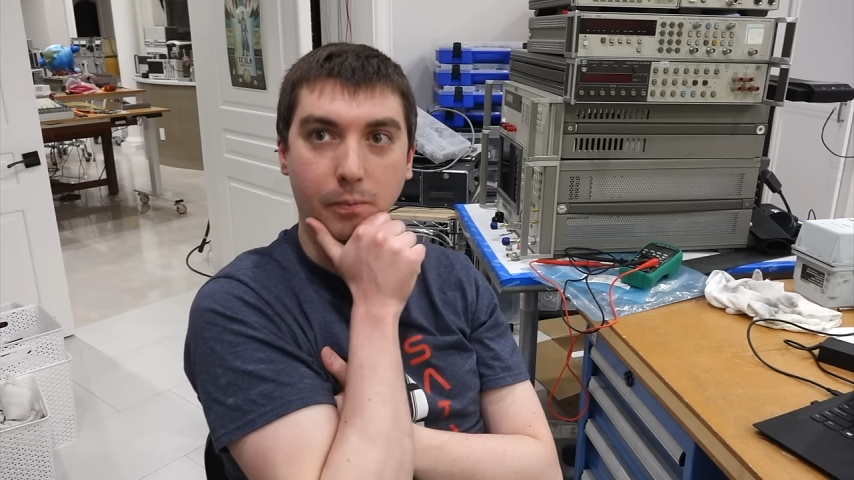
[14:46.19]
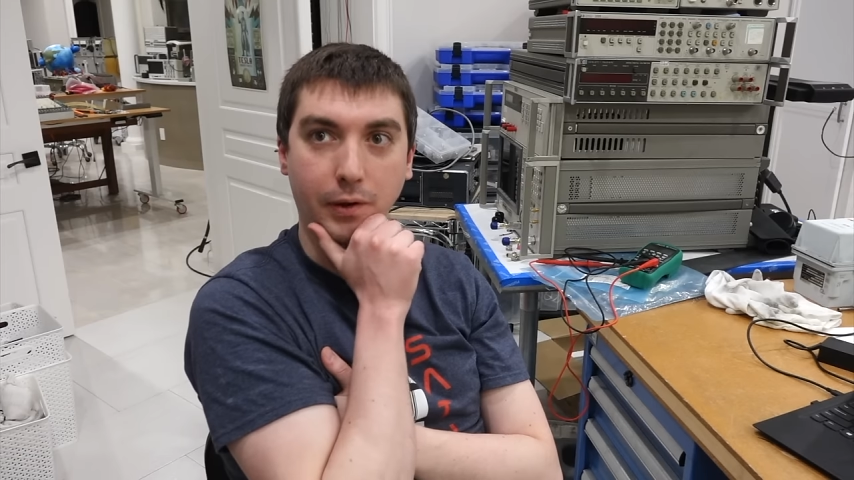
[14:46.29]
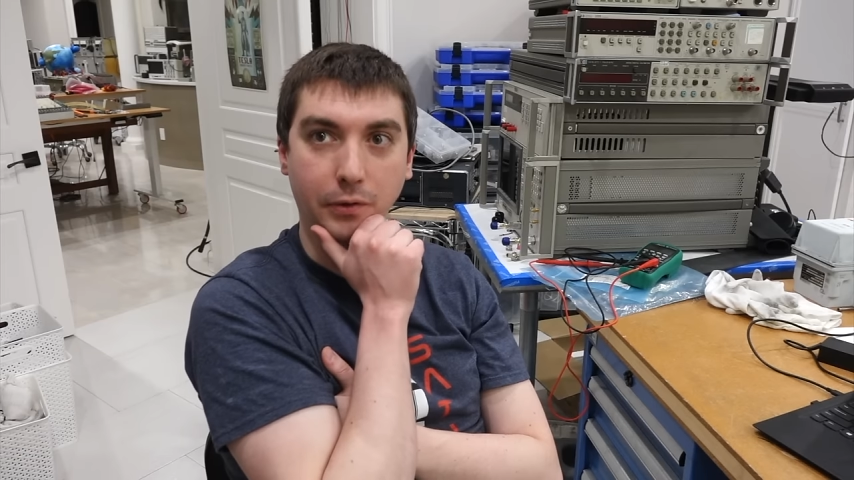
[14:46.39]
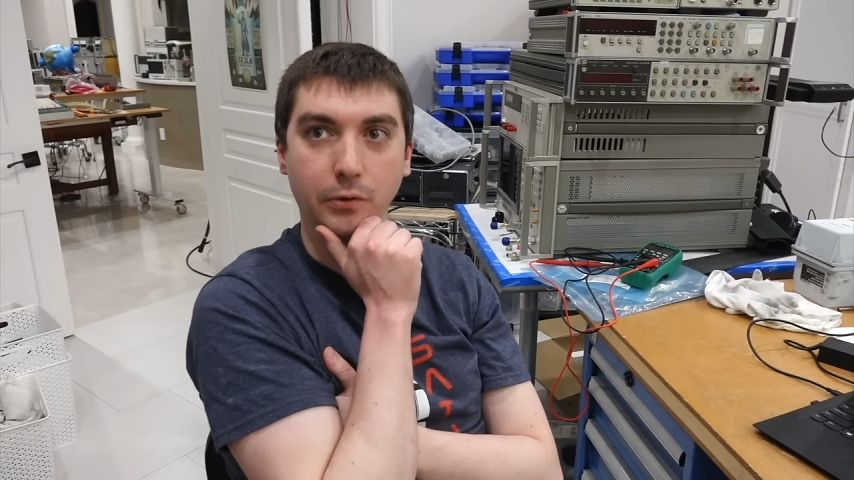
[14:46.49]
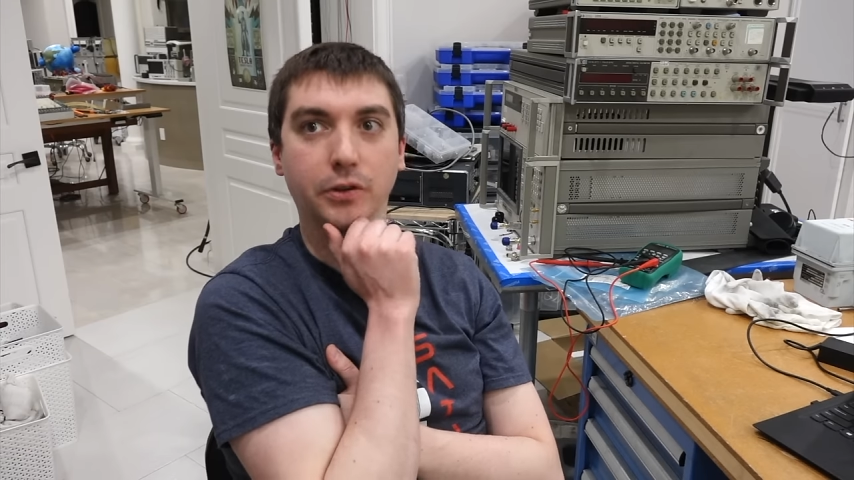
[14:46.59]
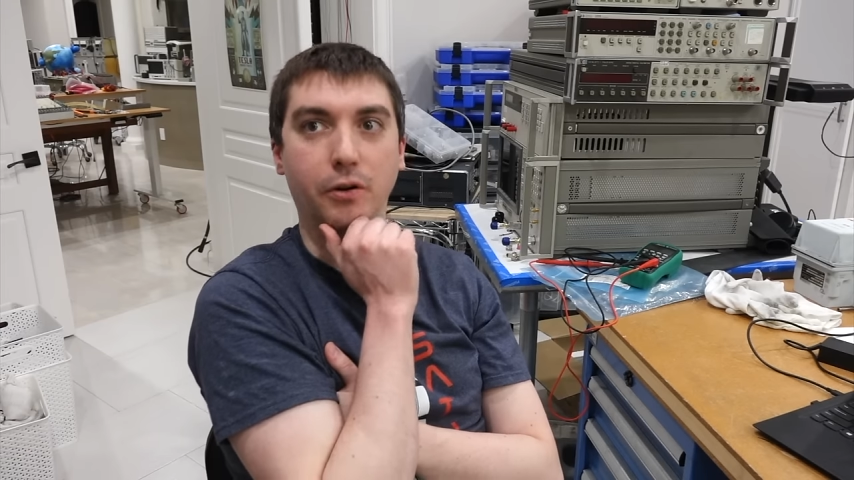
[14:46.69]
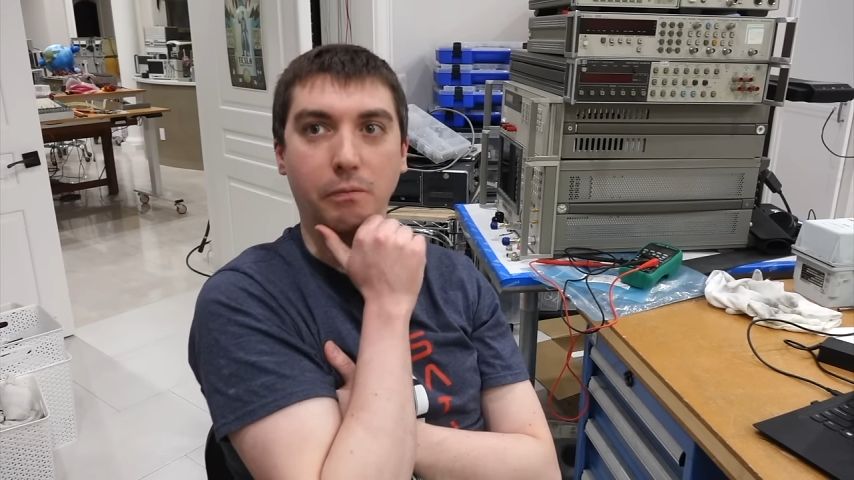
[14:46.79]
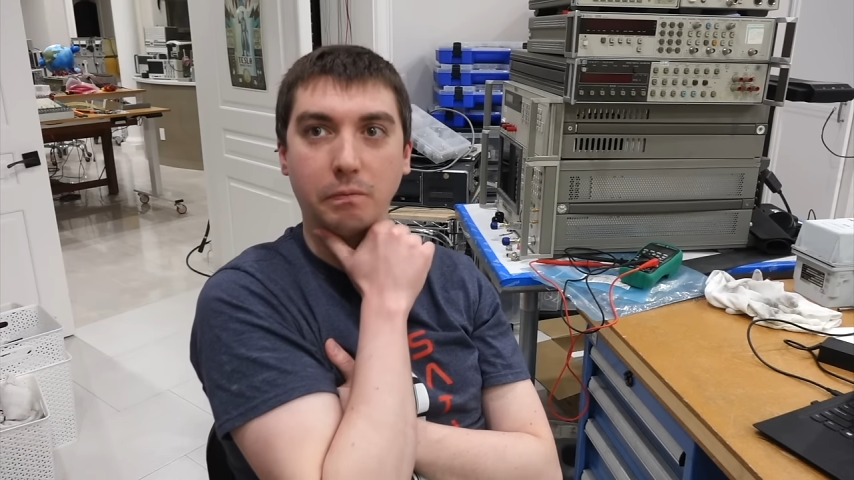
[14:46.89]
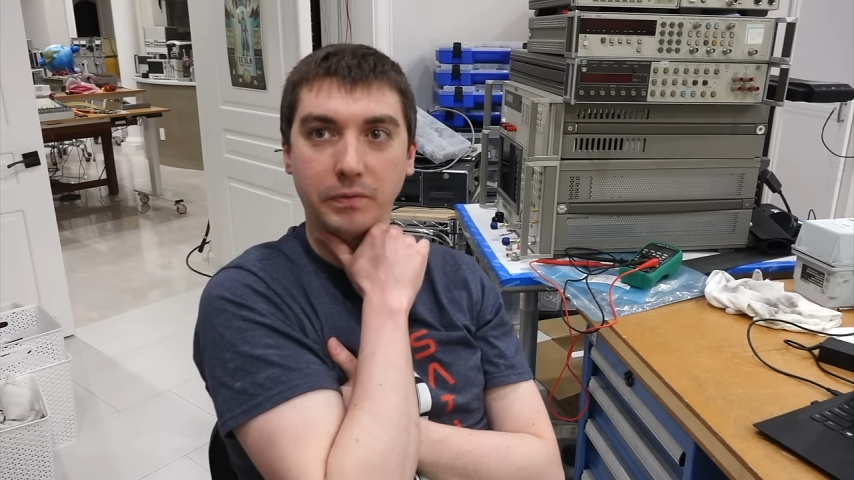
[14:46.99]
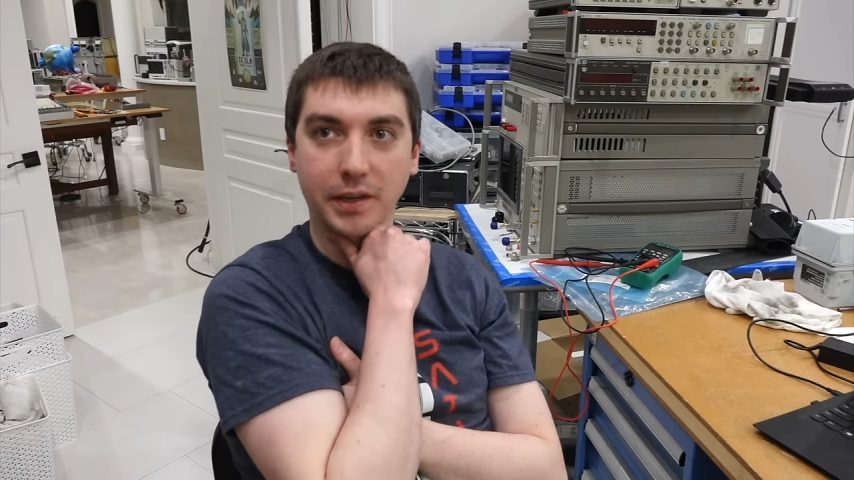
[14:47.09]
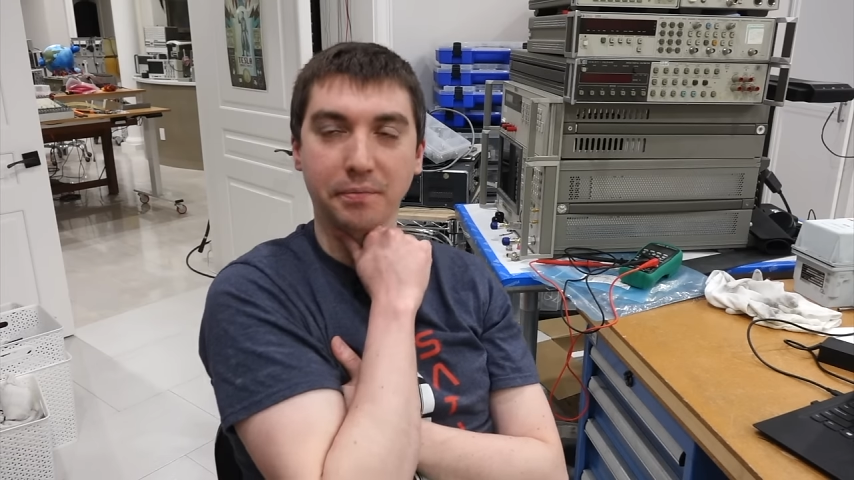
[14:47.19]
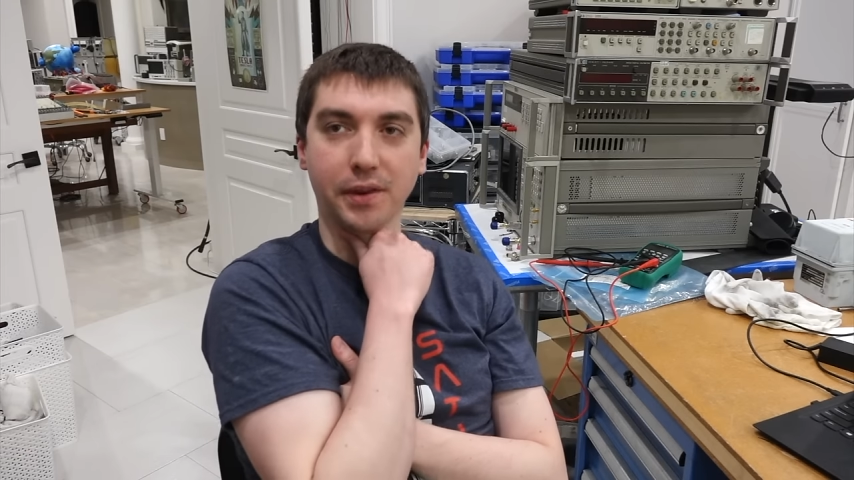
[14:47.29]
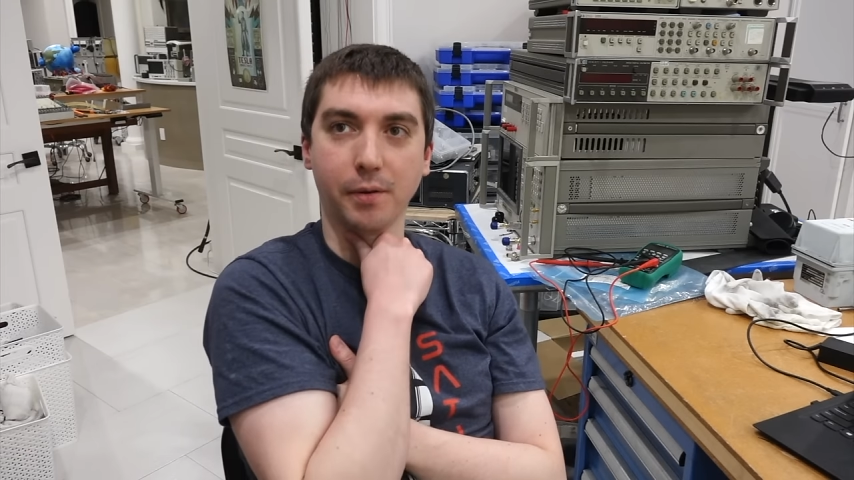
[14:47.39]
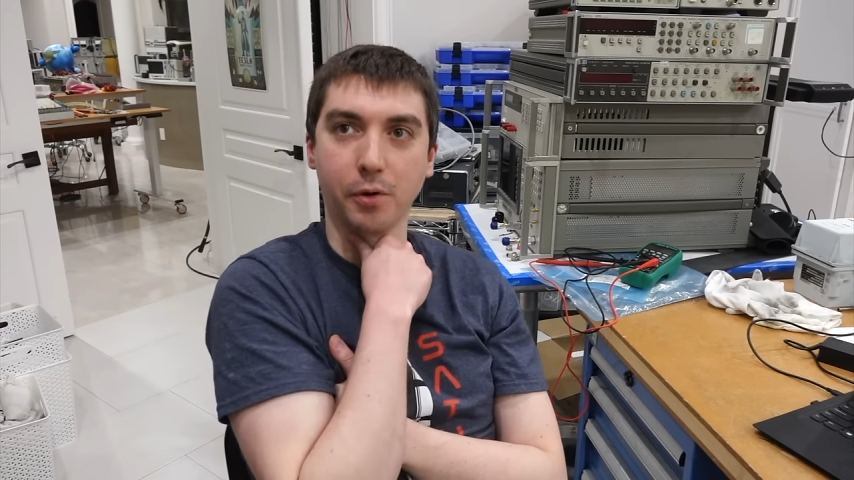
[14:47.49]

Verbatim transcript: but those are some that I'm